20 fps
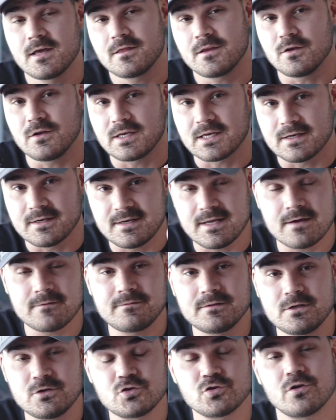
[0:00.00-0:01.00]
then you can
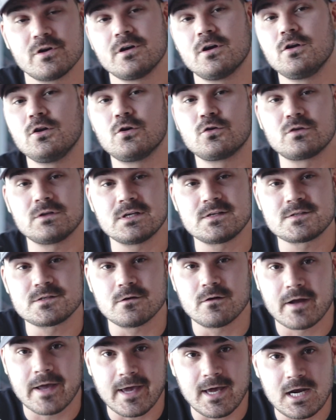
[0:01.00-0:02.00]
definitely join our local
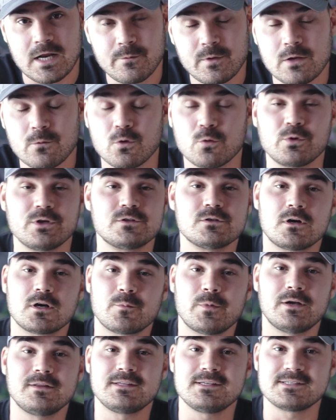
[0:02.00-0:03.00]
SEO Academy where we talk
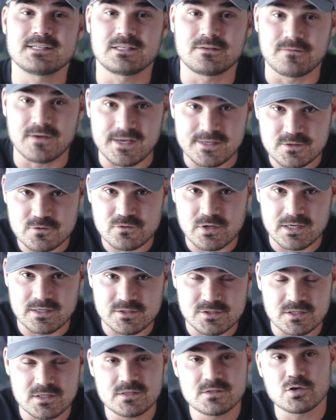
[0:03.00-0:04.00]
about these advanced
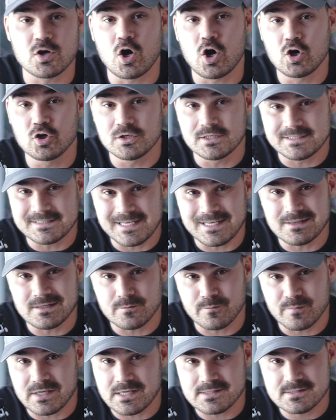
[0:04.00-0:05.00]
strategies on a daily
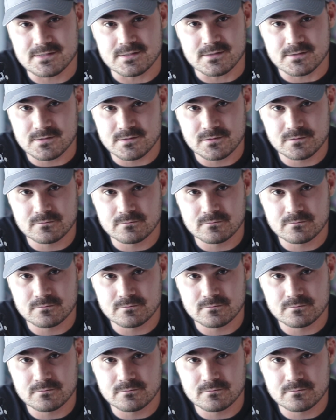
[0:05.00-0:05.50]
basis.